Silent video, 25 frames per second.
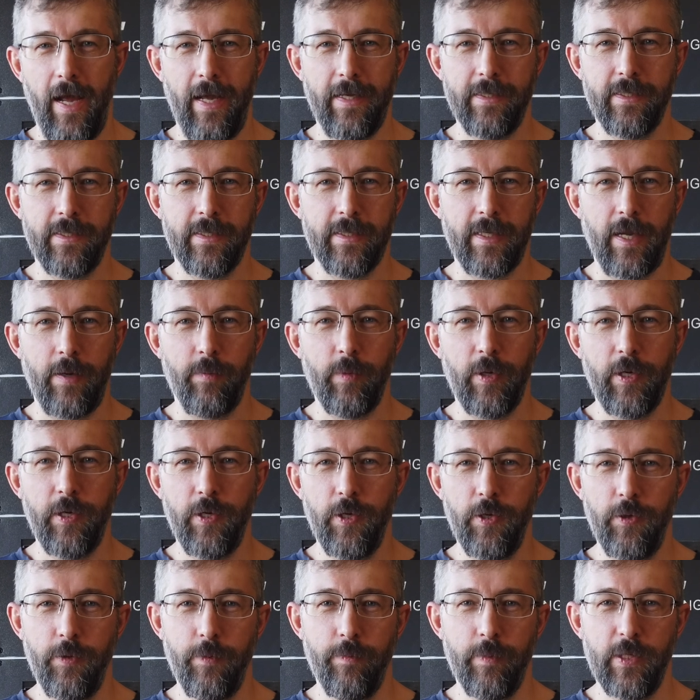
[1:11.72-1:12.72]
As someone
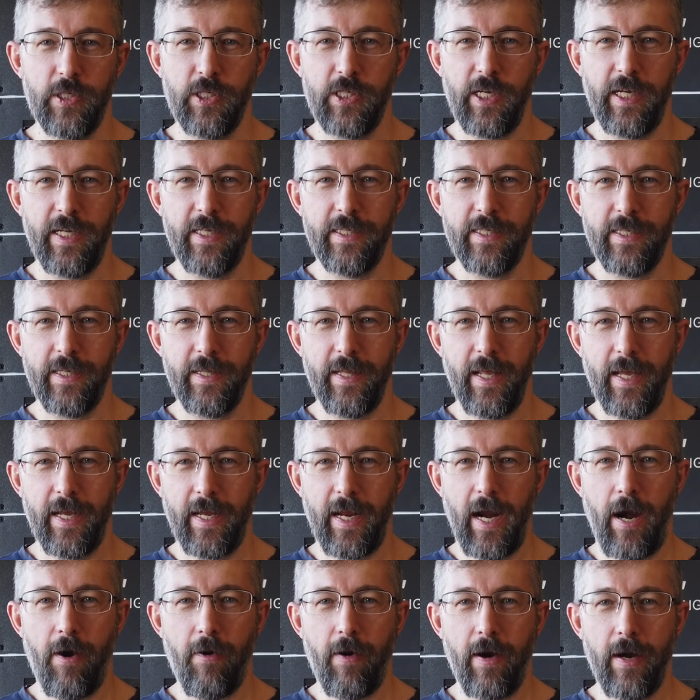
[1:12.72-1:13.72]
who machines in their
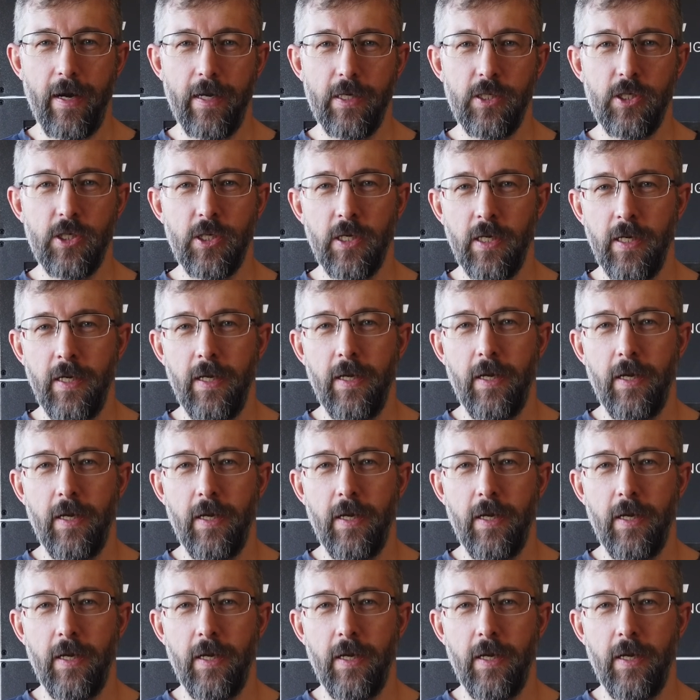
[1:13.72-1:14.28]
garage,